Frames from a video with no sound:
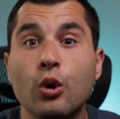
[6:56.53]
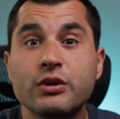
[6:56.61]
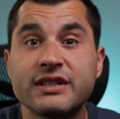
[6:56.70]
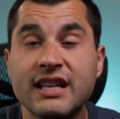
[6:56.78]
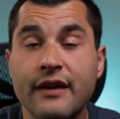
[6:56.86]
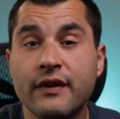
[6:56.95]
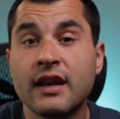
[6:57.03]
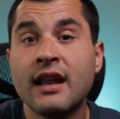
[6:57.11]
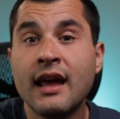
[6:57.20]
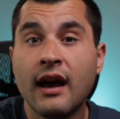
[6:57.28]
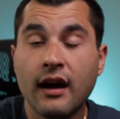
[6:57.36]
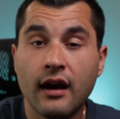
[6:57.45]
07
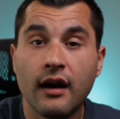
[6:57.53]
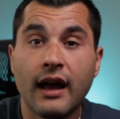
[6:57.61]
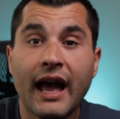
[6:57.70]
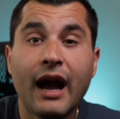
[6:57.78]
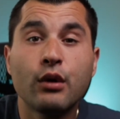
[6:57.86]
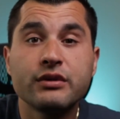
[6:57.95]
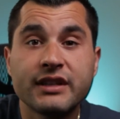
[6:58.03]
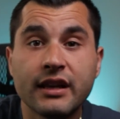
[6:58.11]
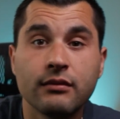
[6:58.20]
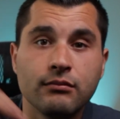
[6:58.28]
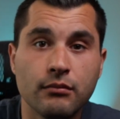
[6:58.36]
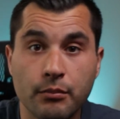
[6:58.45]

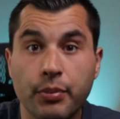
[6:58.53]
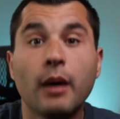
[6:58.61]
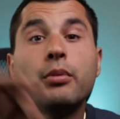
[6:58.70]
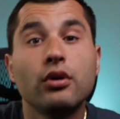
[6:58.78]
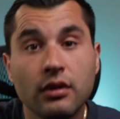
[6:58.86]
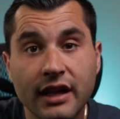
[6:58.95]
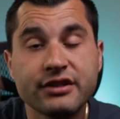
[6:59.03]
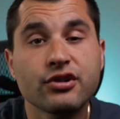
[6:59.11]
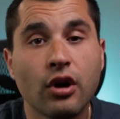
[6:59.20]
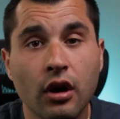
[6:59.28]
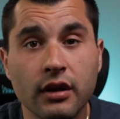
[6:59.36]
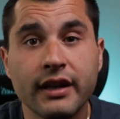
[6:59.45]
housing bubble, let's
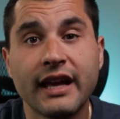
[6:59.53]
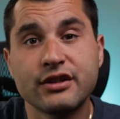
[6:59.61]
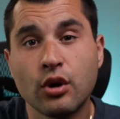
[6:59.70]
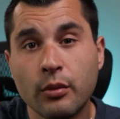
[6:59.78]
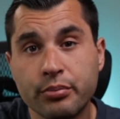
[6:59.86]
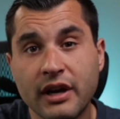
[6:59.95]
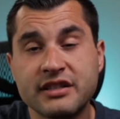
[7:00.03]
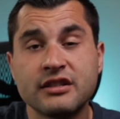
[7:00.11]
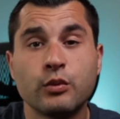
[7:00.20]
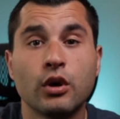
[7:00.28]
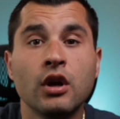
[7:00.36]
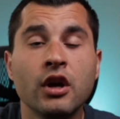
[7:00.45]
call it, as home prices
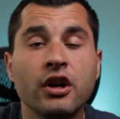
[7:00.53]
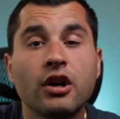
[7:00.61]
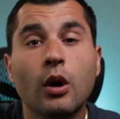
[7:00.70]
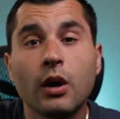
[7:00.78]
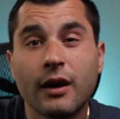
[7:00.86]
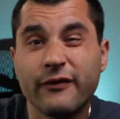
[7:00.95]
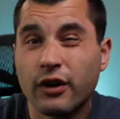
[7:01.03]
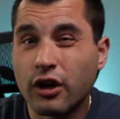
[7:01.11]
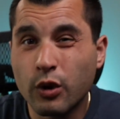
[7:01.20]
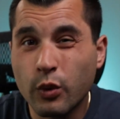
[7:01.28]
were going up very